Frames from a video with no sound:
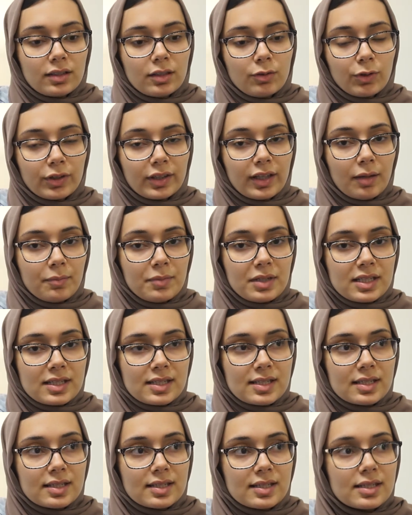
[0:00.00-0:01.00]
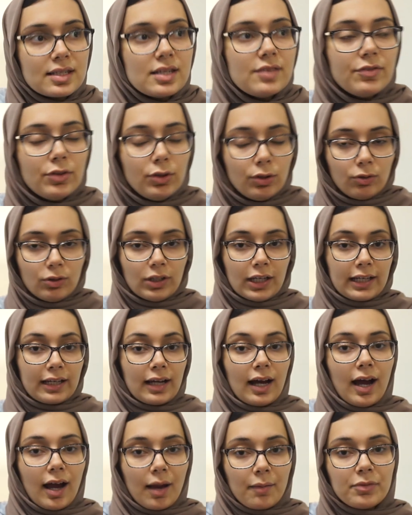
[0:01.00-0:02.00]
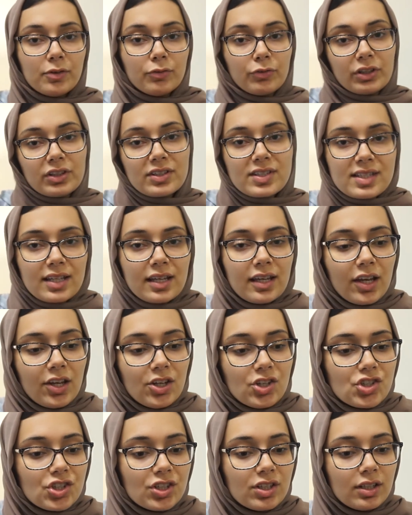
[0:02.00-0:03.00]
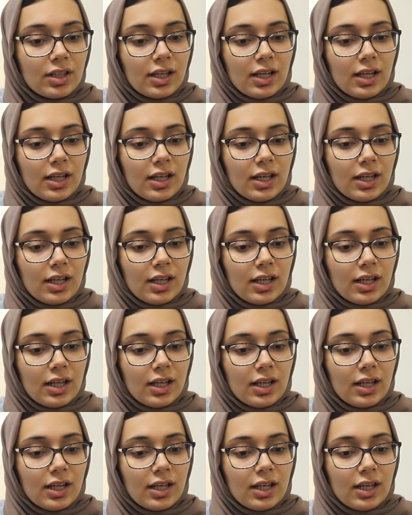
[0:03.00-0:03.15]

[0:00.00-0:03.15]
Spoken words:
What that means is, even though I'm the real estate agent,